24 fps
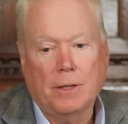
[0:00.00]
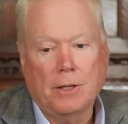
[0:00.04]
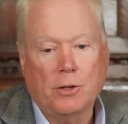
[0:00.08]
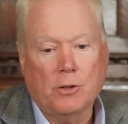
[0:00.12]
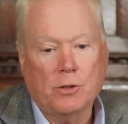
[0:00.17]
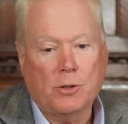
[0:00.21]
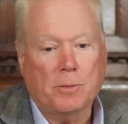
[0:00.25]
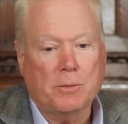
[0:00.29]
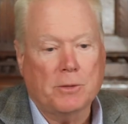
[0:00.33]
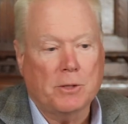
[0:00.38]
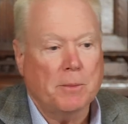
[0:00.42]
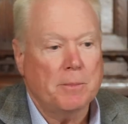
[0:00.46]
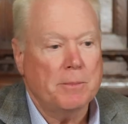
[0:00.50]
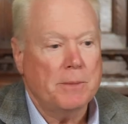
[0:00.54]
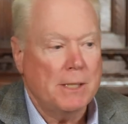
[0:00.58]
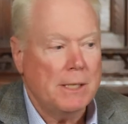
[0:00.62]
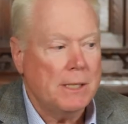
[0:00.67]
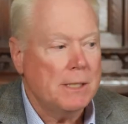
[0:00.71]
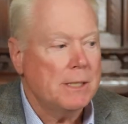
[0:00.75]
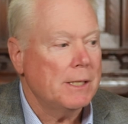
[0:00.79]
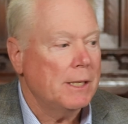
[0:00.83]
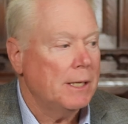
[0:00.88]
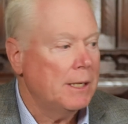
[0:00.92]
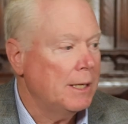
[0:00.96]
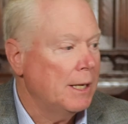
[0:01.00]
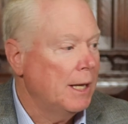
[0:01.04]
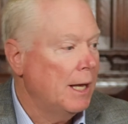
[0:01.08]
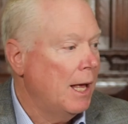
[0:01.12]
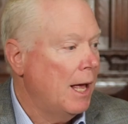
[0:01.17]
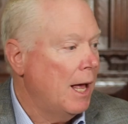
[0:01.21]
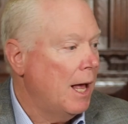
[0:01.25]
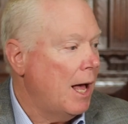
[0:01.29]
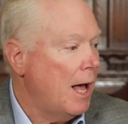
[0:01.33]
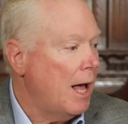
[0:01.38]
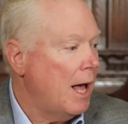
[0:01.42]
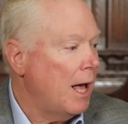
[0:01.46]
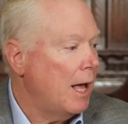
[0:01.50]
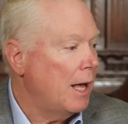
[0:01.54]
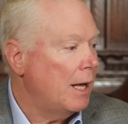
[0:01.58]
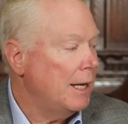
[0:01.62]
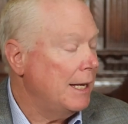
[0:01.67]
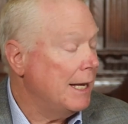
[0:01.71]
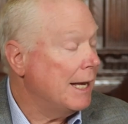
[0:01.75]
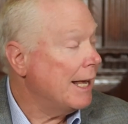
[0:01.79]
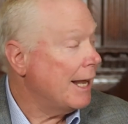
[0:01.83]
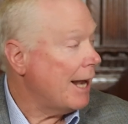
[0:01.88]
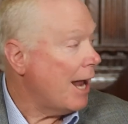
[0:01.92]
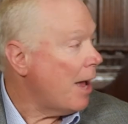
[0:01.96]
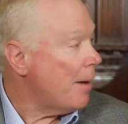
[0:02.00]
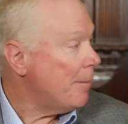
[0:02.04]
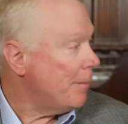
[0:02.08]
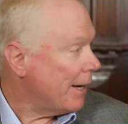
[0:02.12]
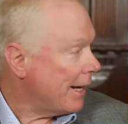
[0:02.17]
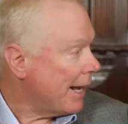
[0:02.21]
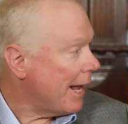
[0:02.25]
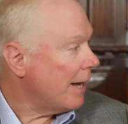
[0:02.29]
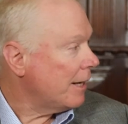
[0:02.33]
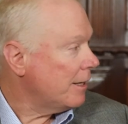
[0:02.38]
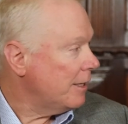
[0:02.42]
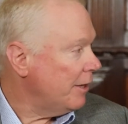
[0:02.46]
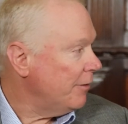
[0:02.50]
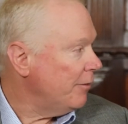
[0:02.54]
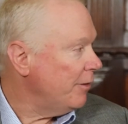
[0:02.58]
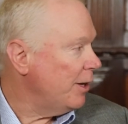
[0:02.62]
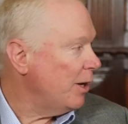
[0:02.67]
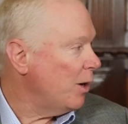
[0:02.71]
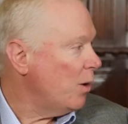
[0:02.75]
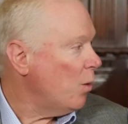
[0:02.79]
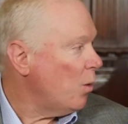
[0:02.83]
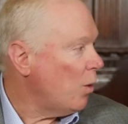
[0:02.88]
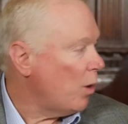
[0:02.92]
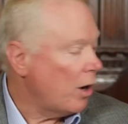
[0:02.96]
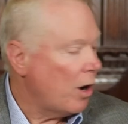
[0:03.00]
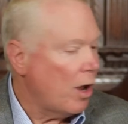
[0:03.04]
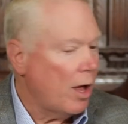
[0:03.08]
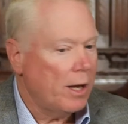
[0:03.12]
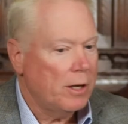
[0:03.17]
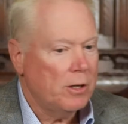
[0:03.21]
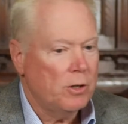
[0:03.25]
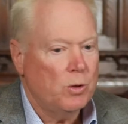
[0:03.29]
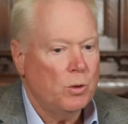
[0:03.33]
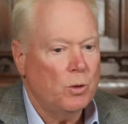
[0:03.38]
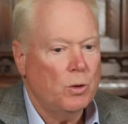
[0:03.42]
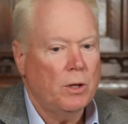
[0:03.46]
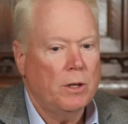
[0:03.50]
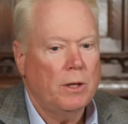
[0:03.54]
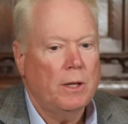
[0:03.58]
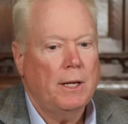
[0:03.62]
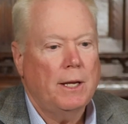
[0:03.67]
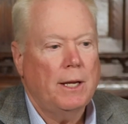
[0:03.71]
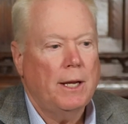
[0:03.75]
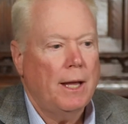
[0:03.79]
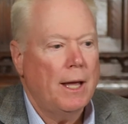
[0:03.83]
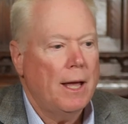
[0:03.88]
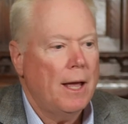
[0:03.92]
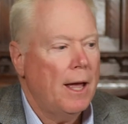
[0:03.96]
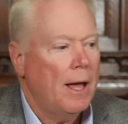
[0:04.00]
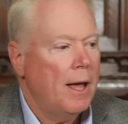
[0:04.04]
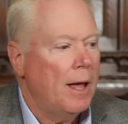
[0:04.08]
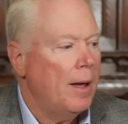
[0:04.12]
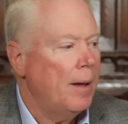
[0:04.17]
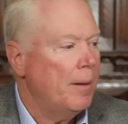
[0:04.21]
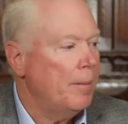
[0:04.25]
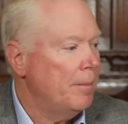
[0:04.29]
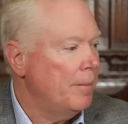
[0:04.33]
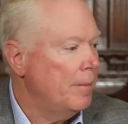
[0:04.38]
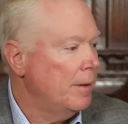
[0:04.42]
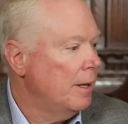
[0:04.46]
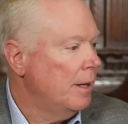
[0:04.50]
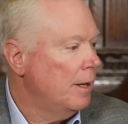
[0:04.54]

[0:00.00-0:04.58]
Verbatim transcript: you know, some some decent uh, economic activity going on due to the um,